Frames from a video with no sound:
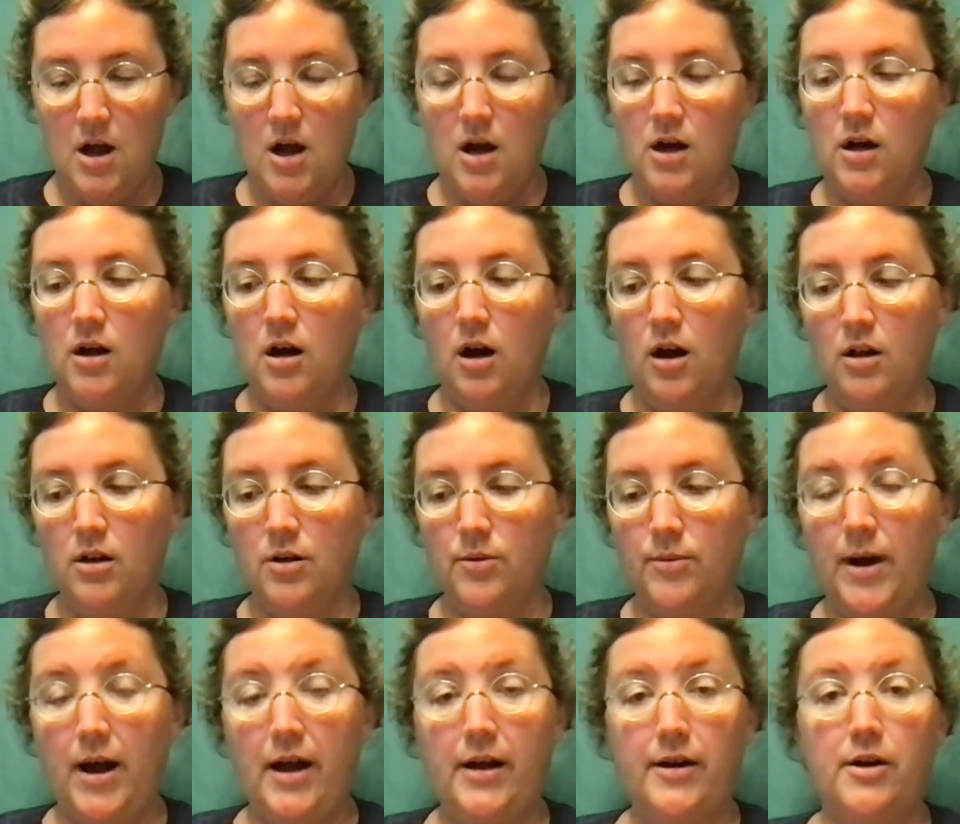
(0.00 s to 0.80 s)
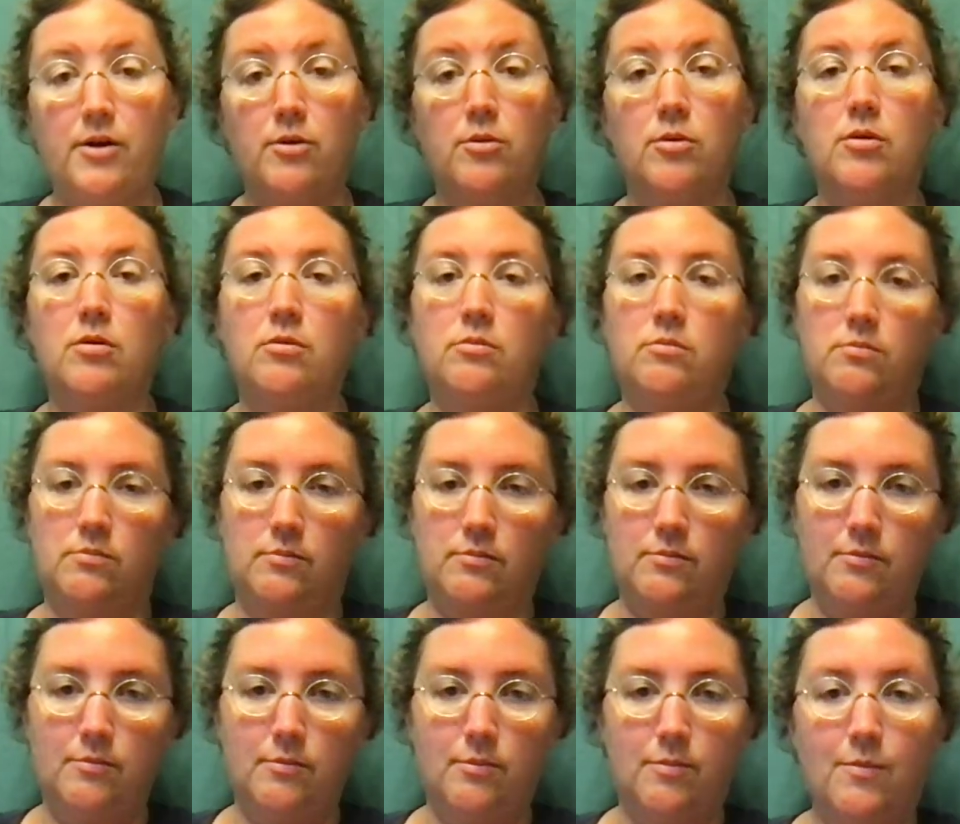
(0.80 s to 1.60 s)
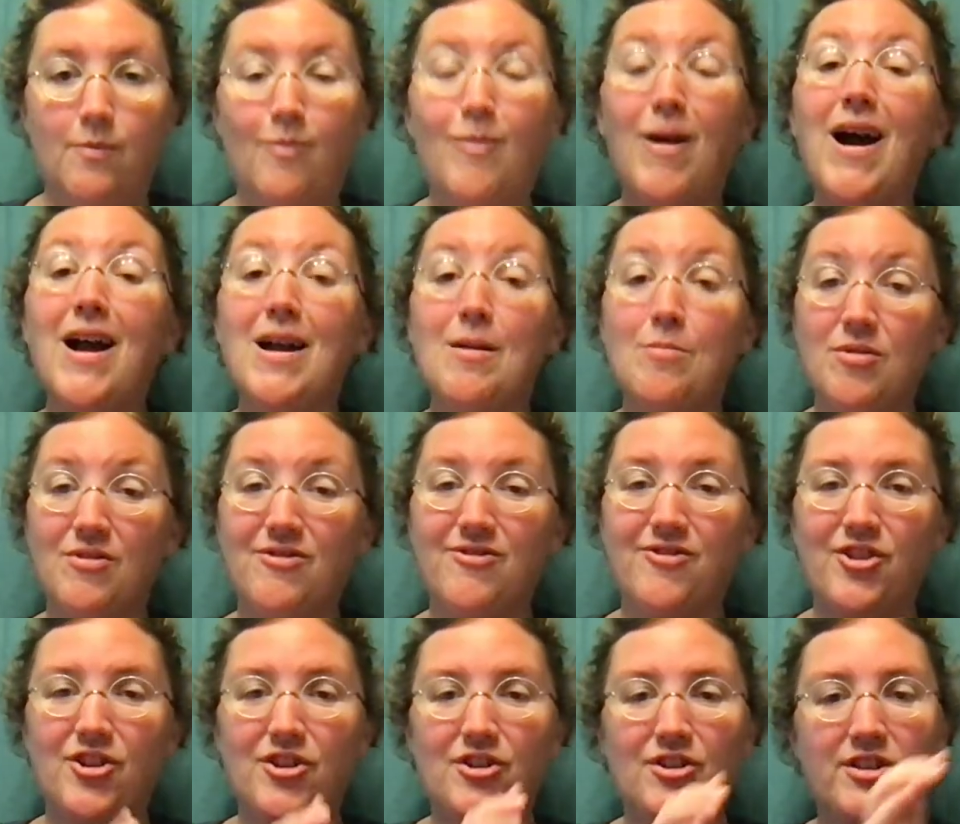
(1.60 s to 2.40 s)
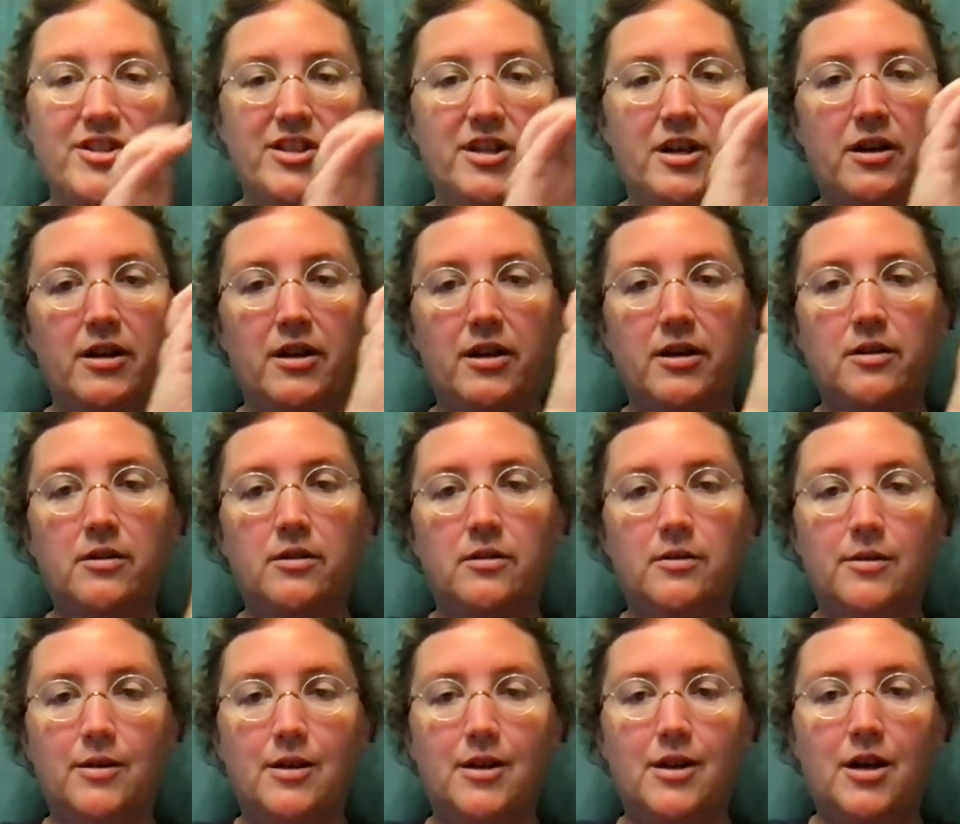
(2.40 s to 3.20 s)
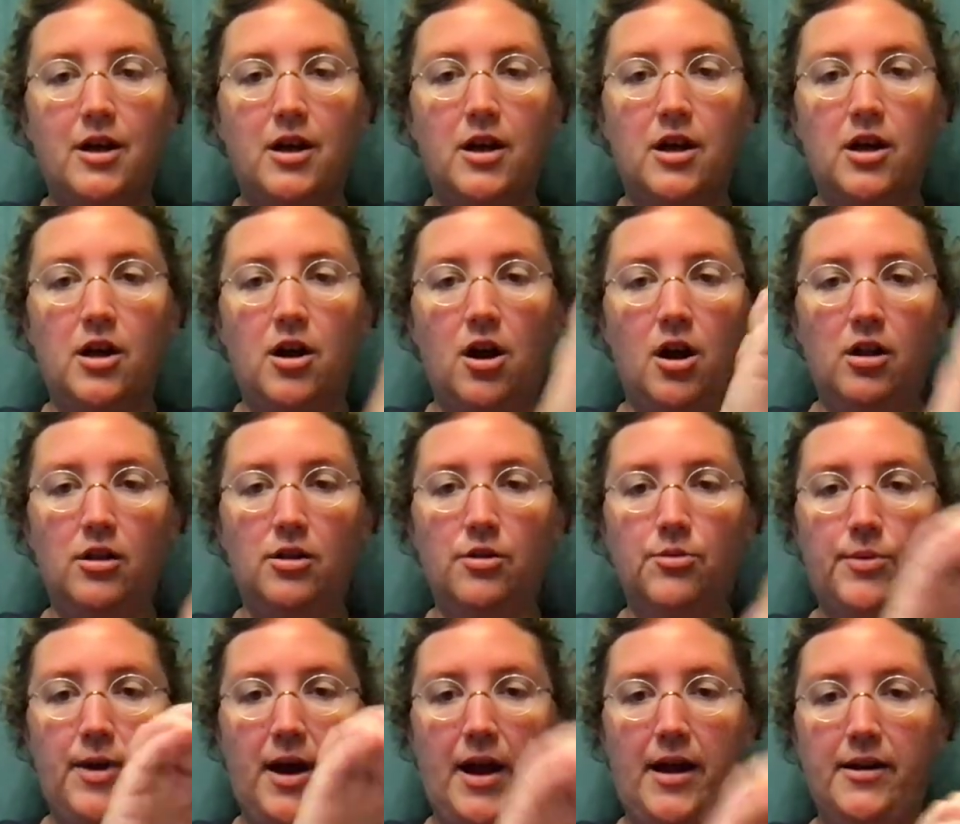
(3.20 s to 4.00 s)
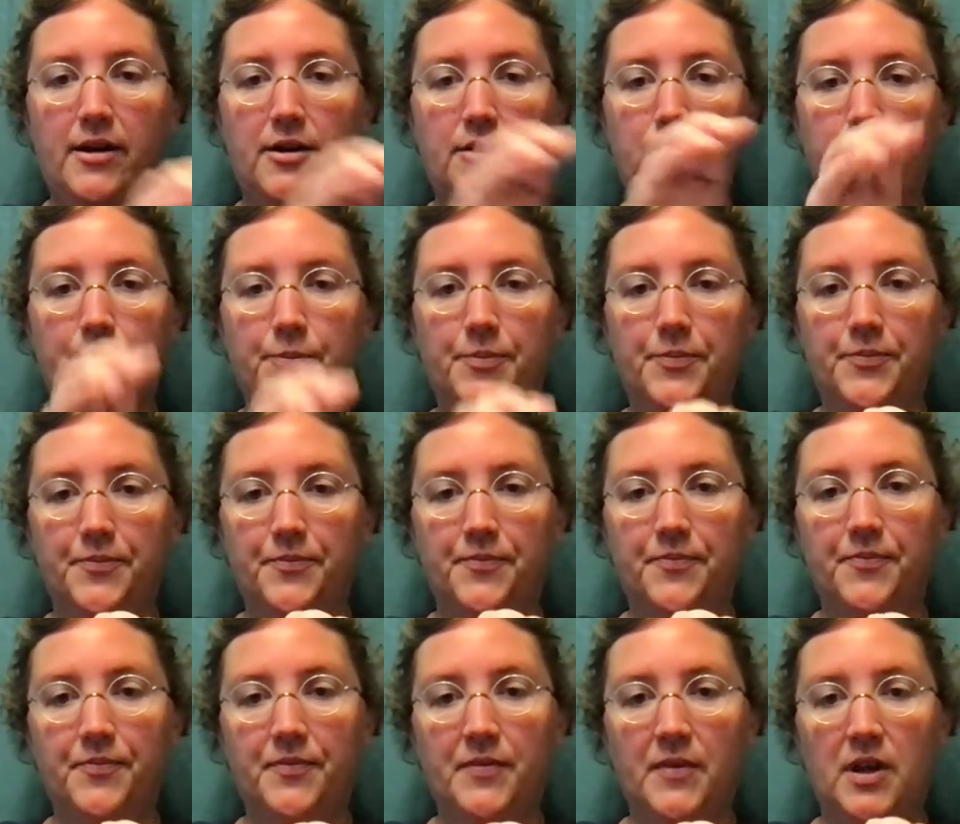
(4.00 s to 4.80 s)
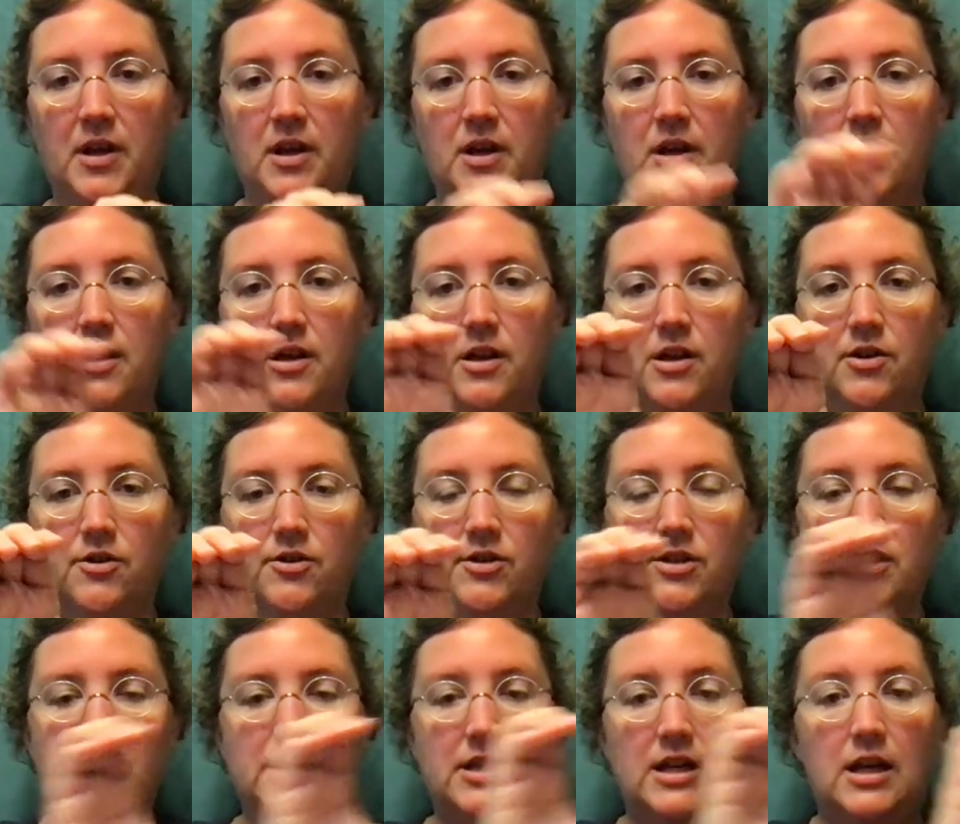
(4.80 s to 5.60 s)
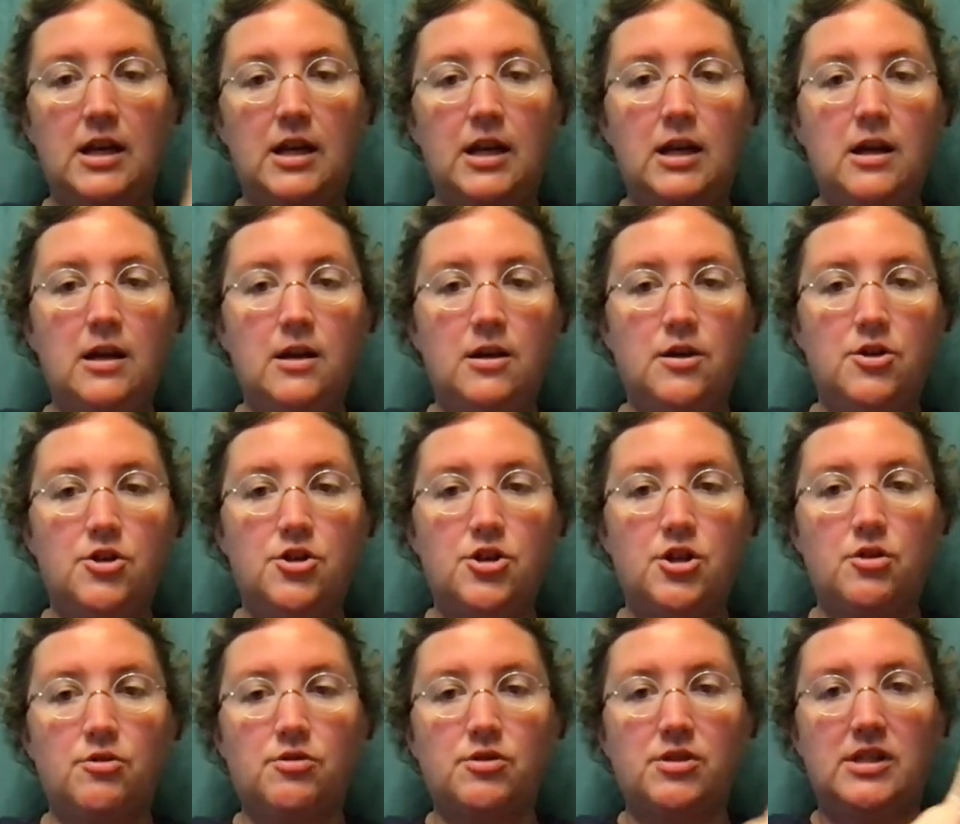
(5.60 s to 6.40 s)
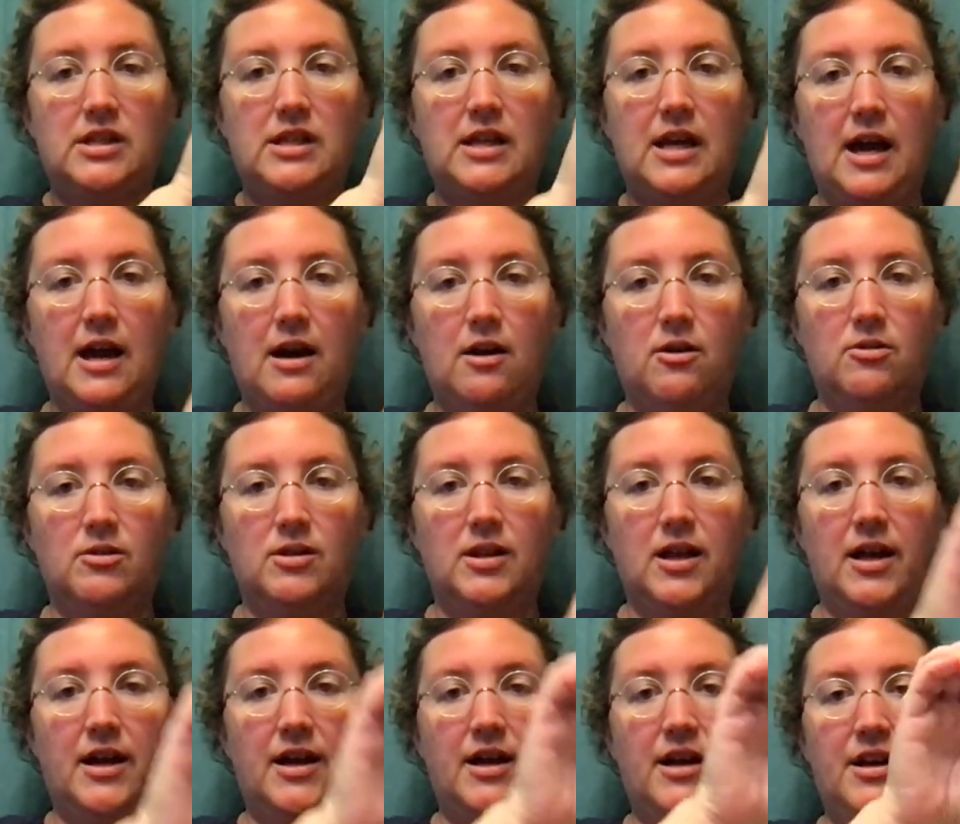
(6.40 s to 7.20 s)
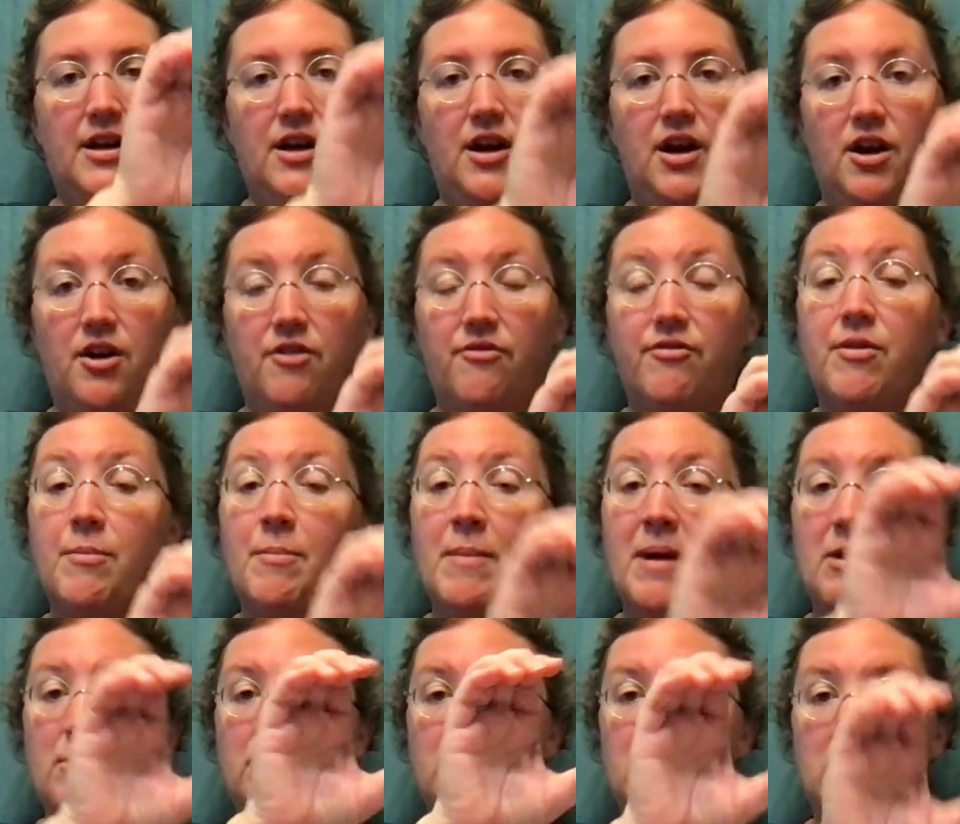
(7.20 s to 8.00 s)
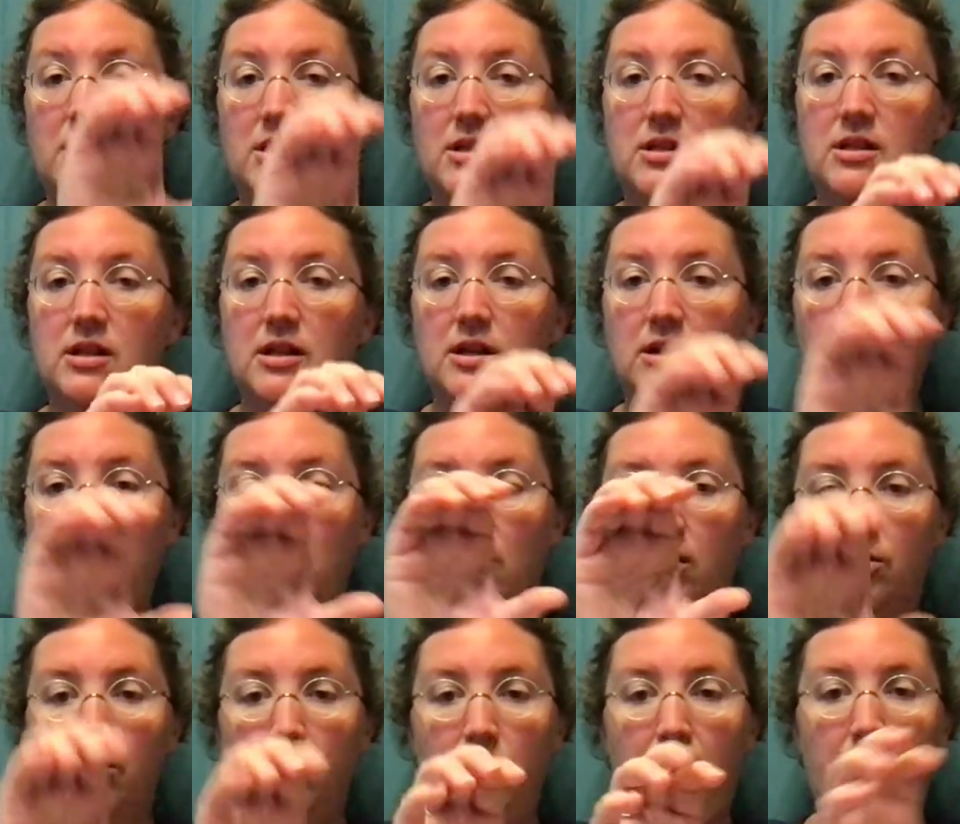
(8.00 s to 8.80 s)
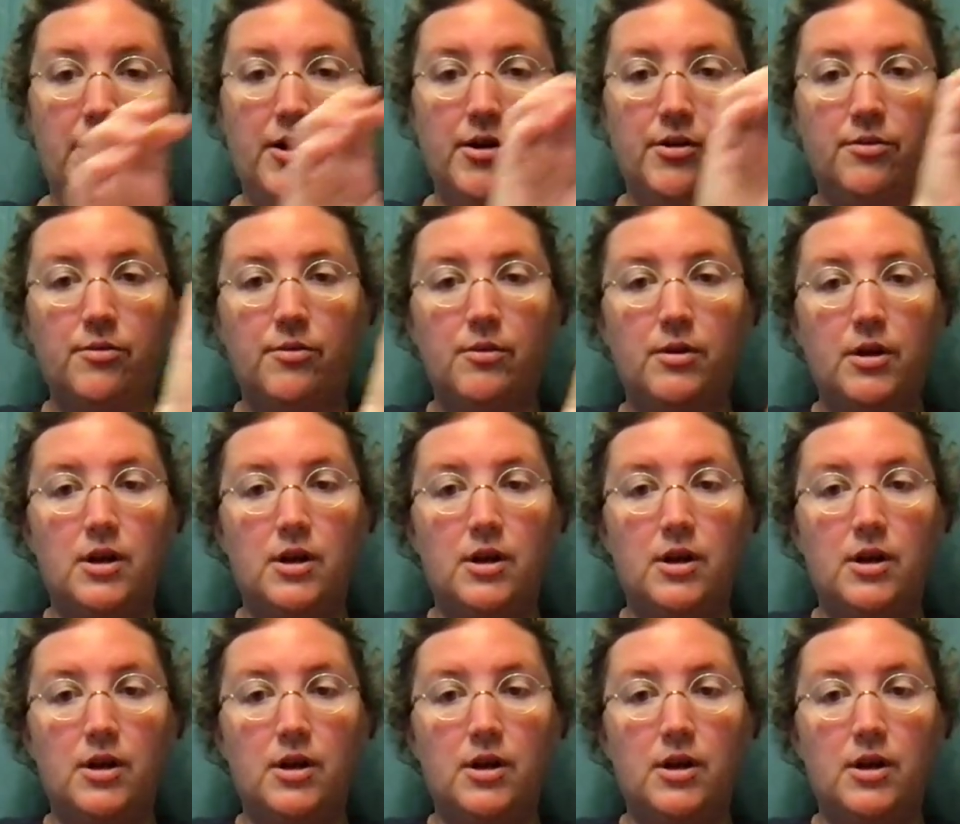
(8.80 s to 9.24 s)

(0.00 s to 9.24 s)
Colorado. My preferred sign, Colorado. Your C shows the outline of the mountains in Colorado.